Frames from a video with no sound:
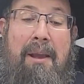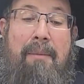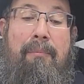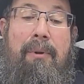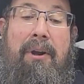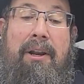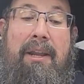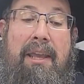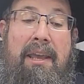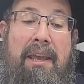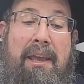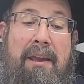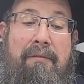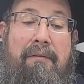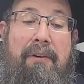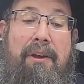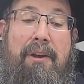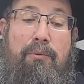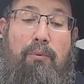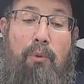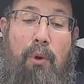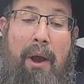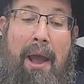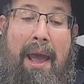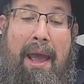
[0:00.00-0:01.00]
But
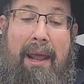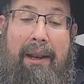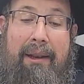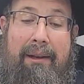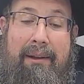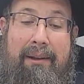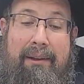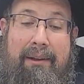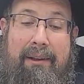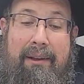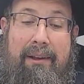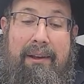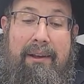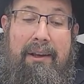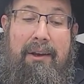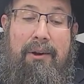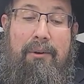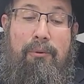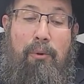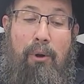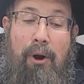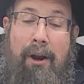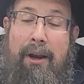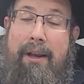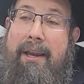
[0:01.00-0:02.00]
even when
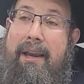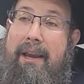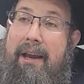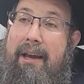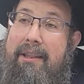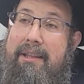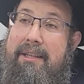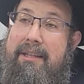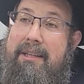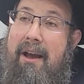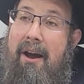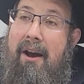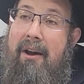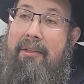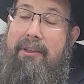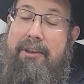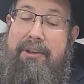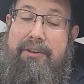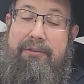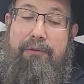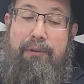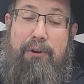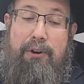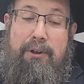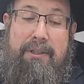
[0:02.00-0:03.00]
working on
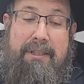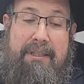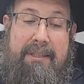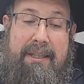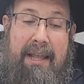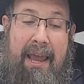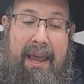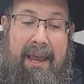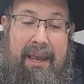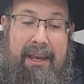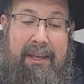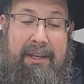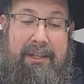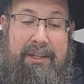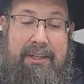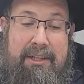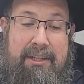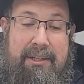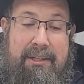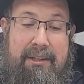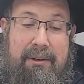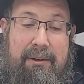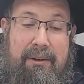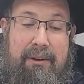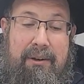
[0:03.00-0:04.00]
this first
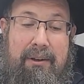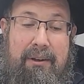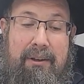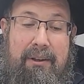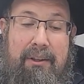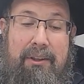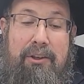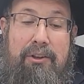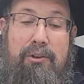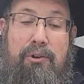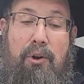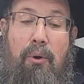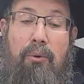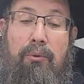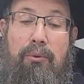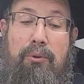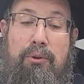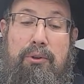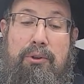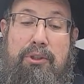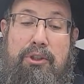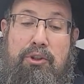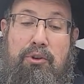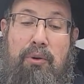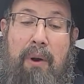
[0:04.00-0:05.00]
stage, you don't
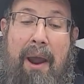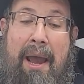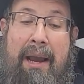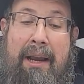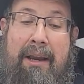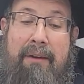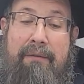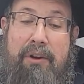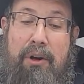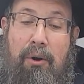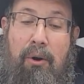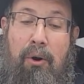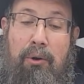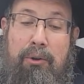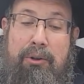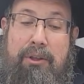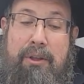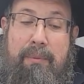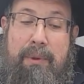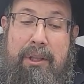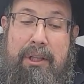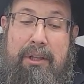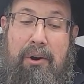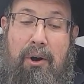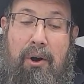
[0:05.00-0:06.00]
lose track of your
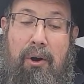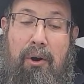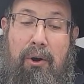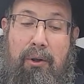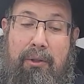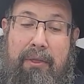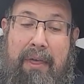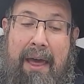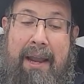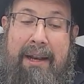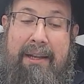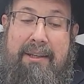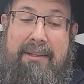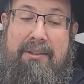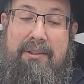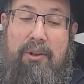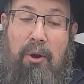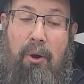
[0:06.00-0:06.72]
ultimate goal, that is